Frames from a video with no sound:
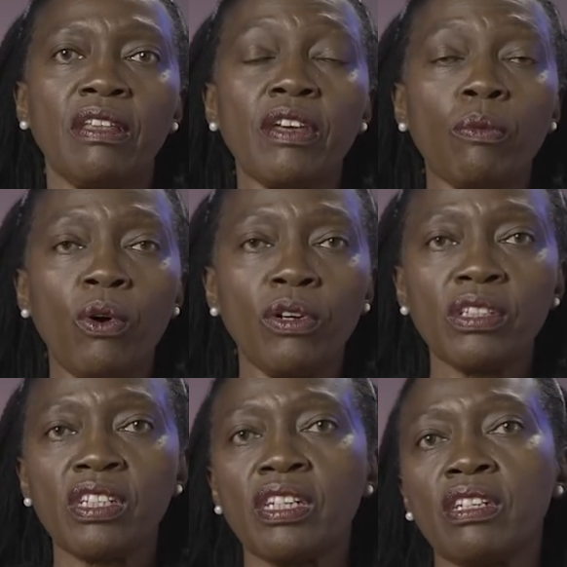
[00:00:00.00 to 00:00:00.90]
They
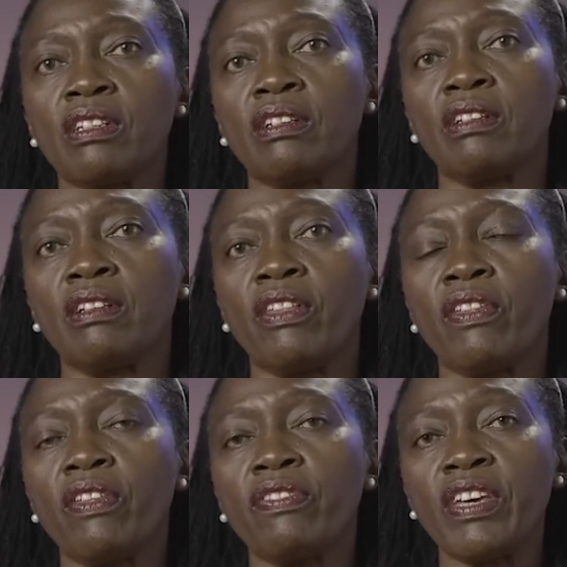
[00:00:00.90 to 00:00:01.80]
want
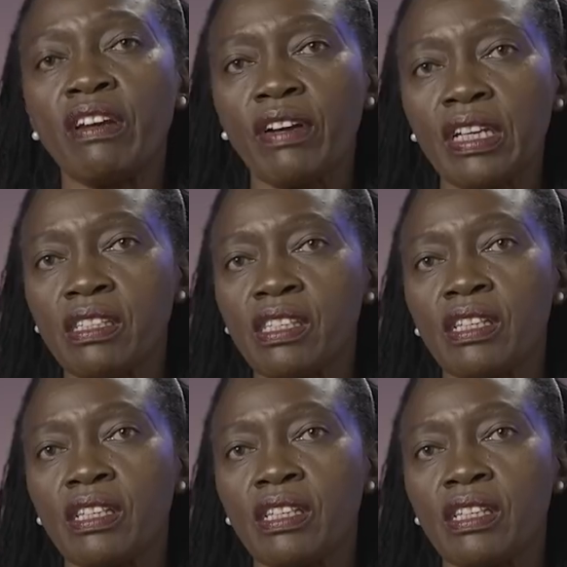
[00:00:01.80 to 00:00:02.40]
their rights